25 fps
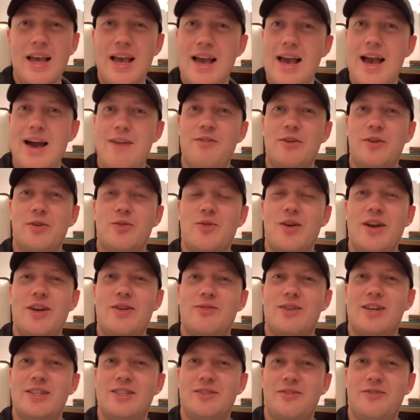Have a
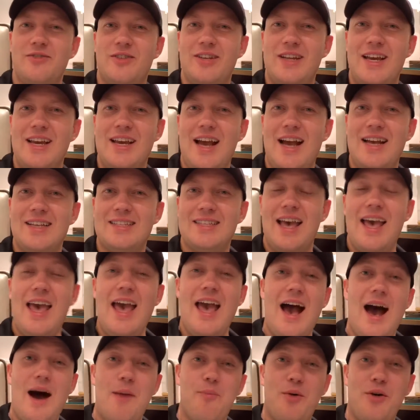great rest of your day, guys.
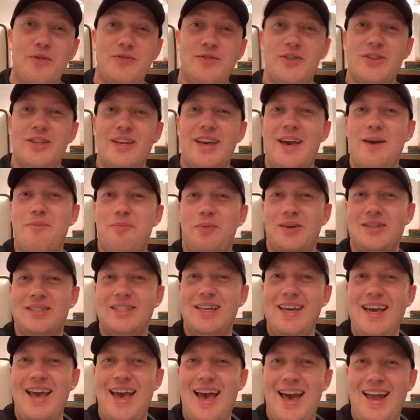I'm off to the
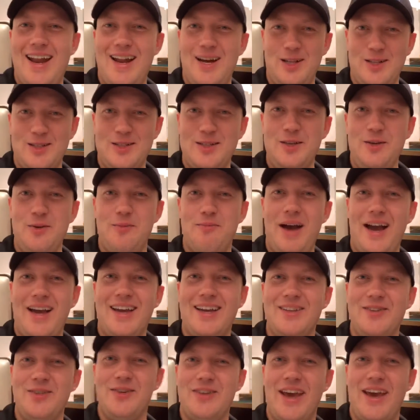airport and I'll see you
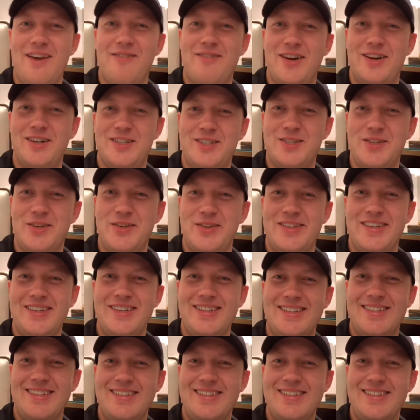back in UK very soon.